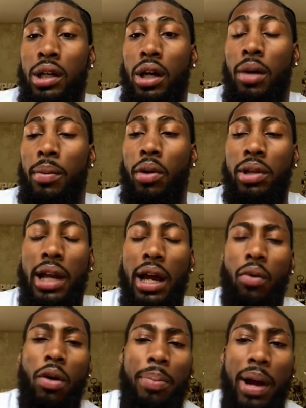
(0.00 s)
Um, I only had
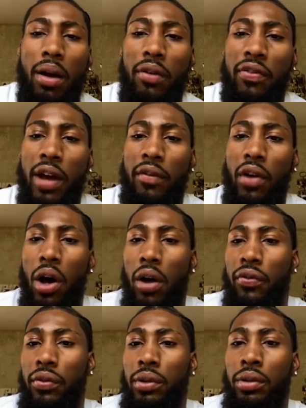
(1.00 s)
one Power Five
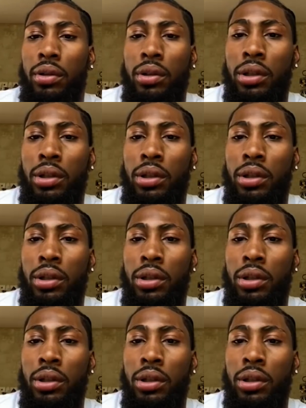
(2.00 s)
offer.